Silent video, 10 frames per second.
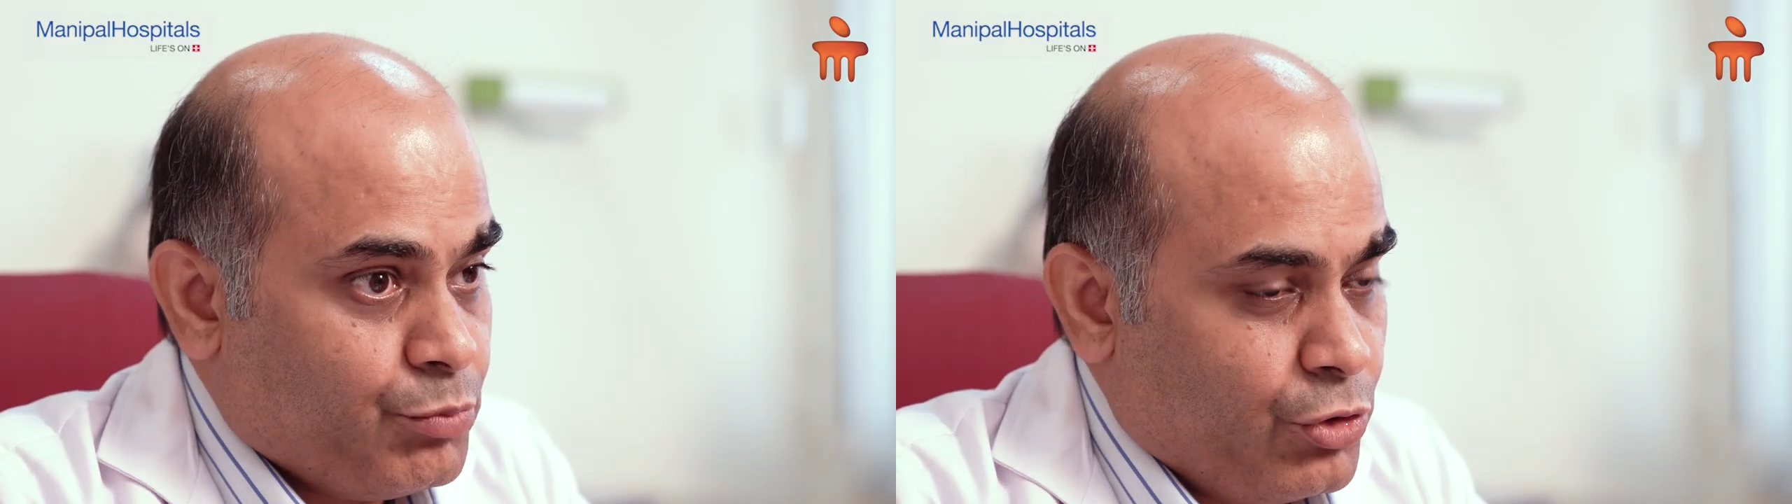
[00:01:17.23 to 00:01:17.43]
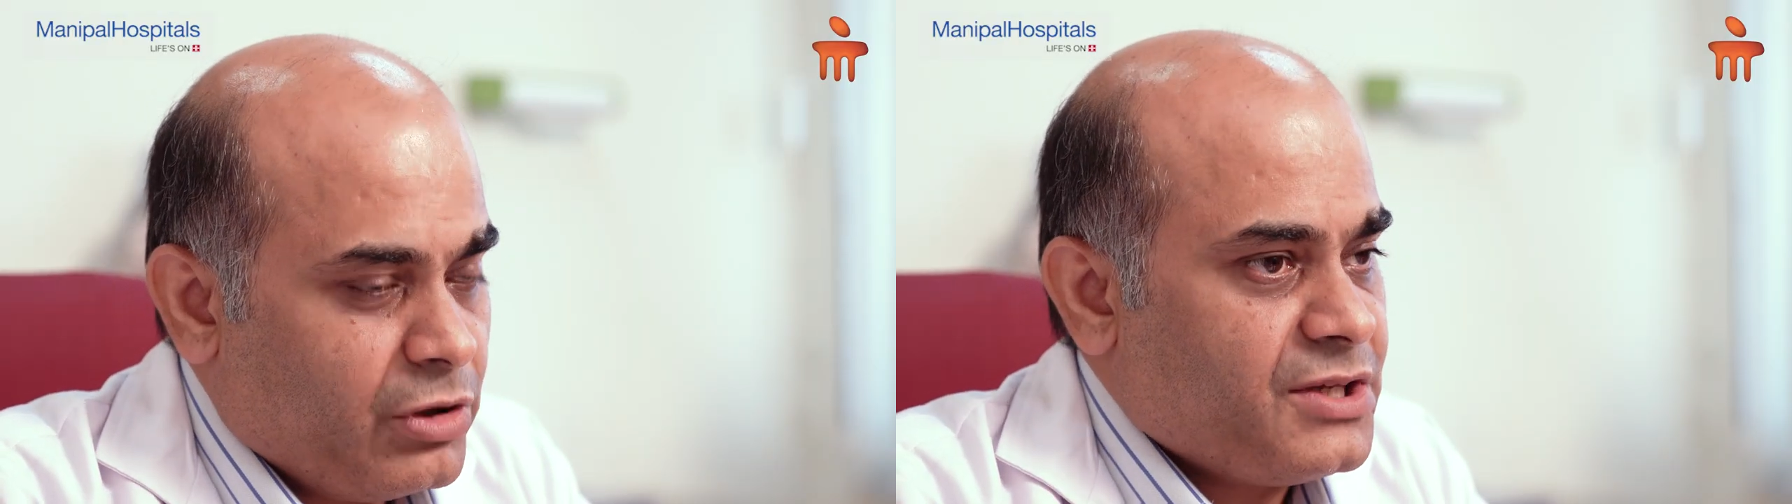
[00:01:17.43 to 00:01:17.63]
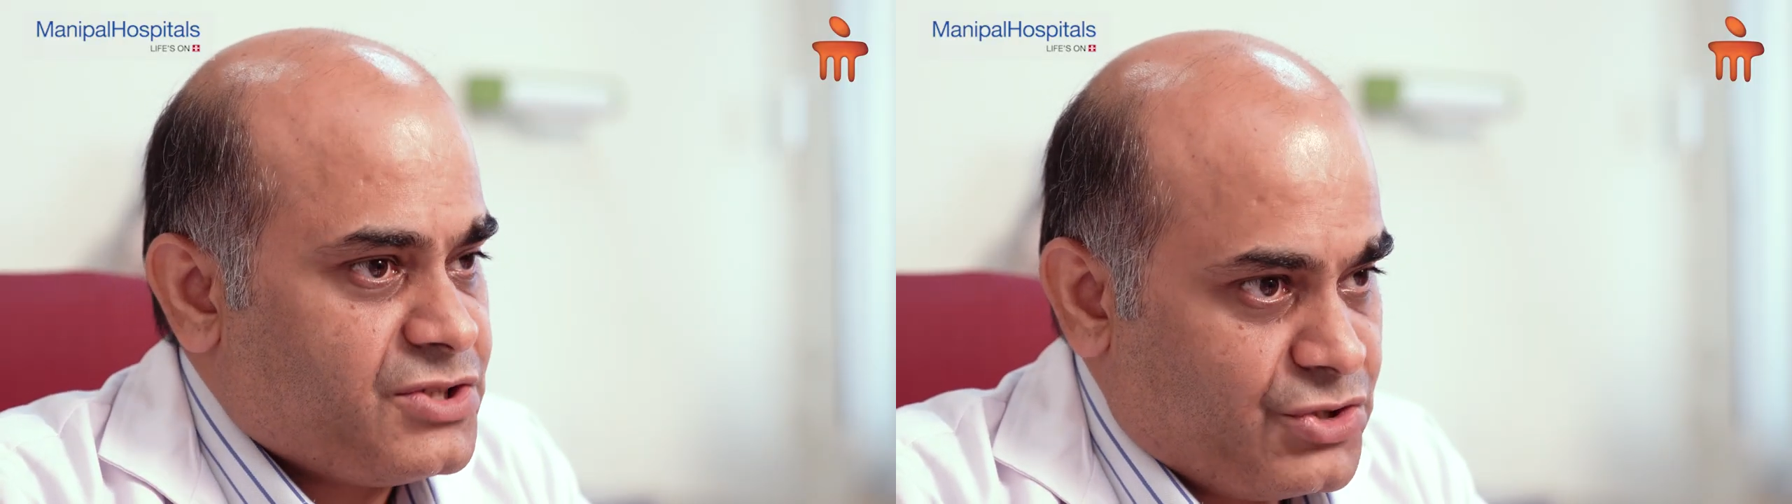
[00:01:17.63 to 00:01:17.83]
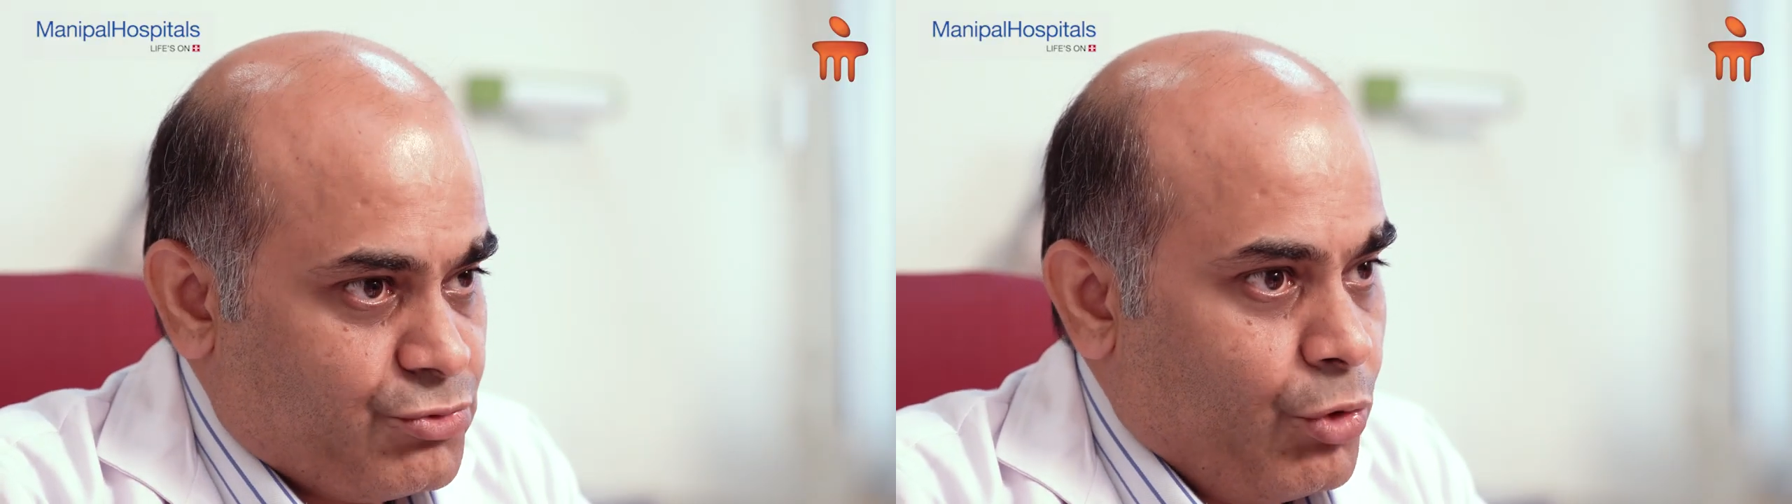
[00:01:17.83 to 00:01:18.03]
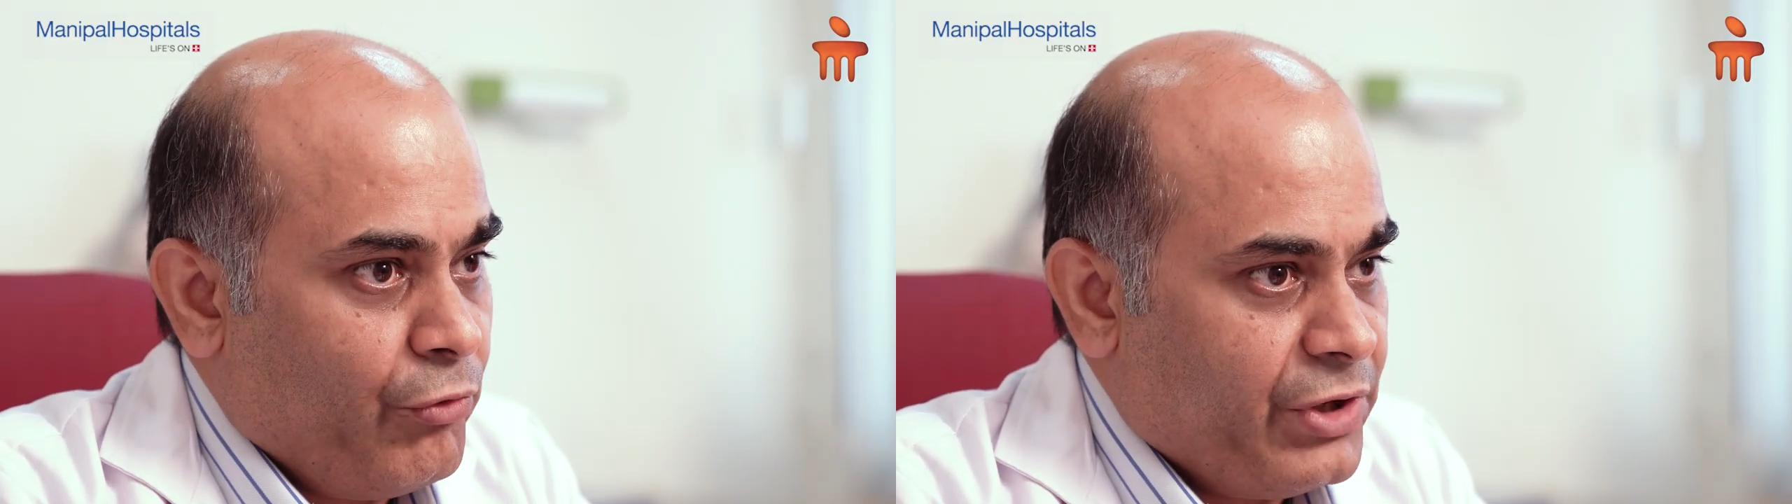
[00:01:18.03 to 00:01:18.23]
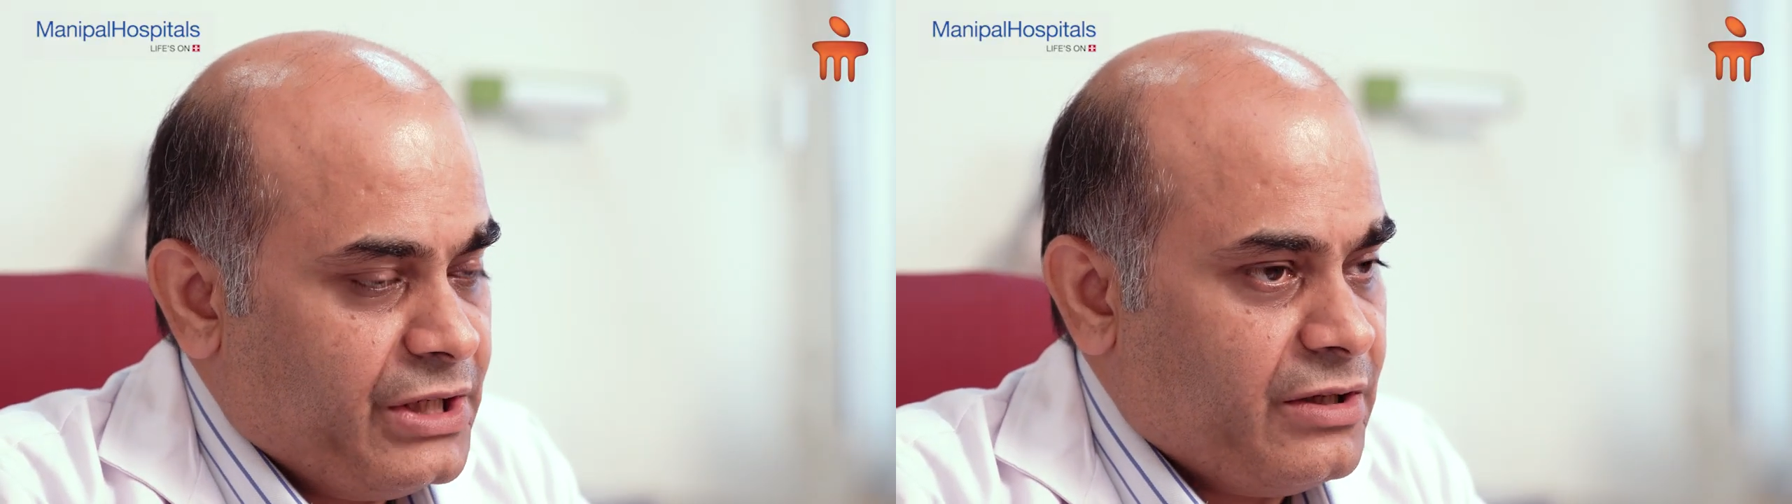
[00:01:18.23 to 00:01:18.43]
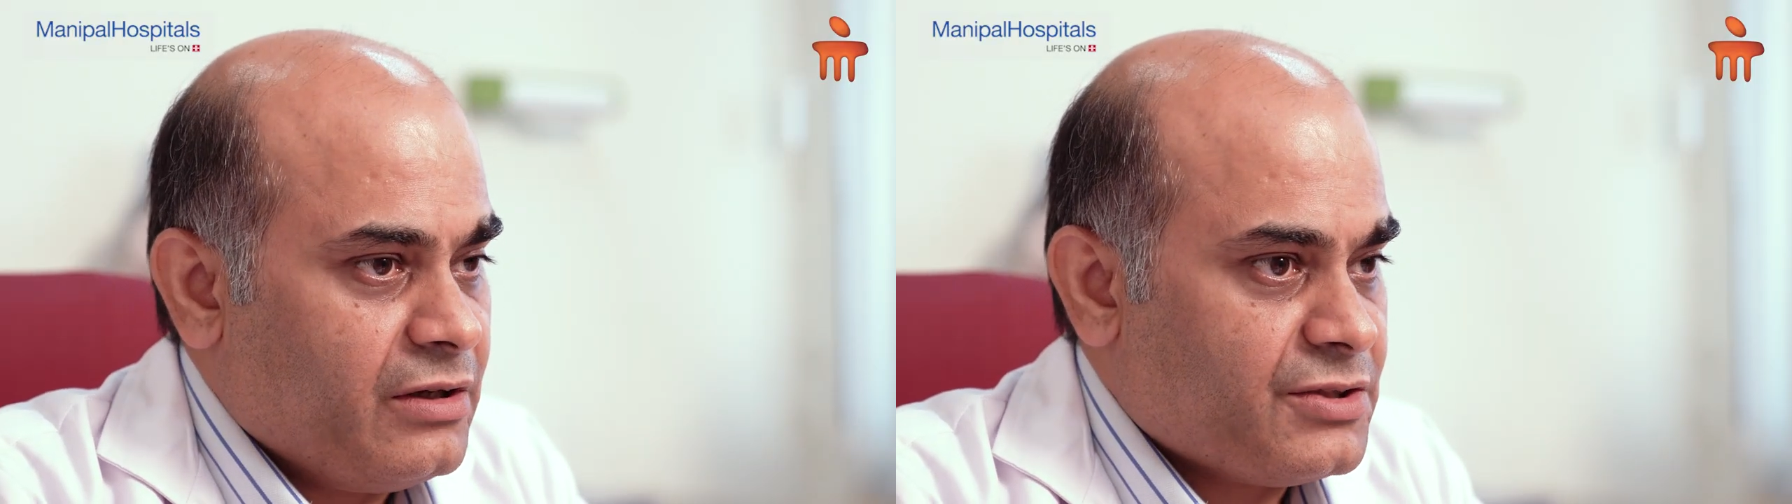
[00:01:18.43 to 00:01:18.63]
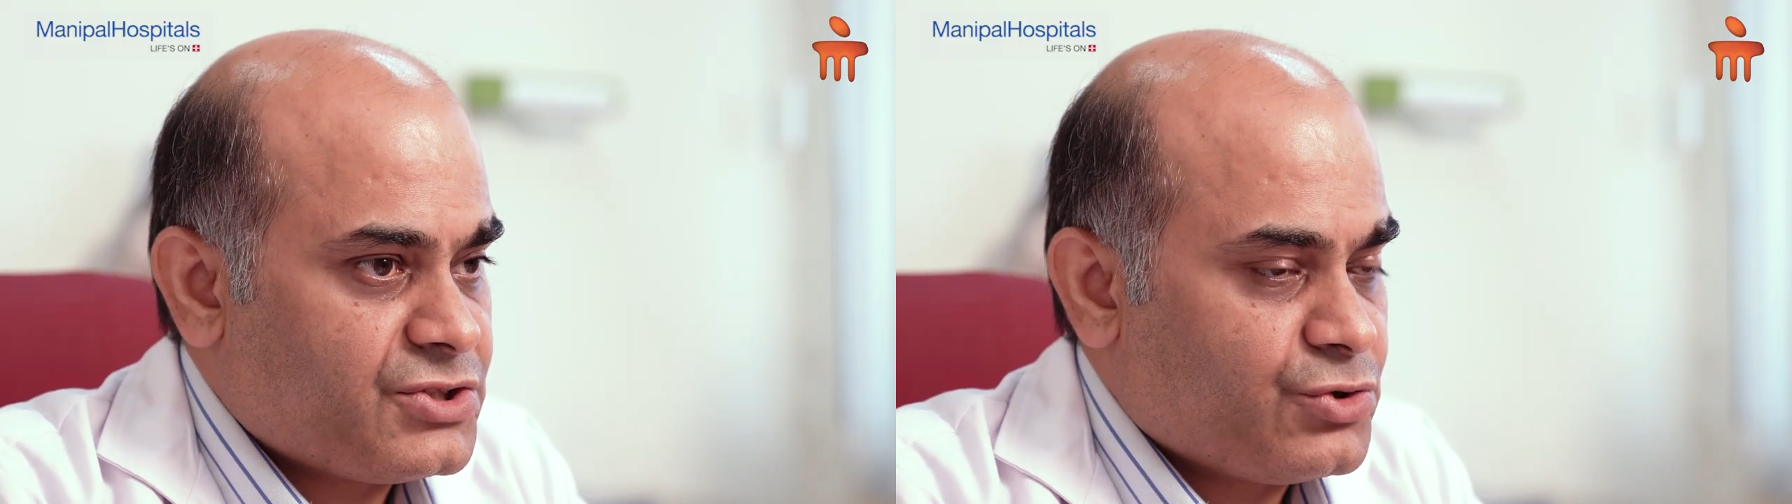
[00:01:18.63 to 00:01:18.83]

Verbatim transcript: progresses over years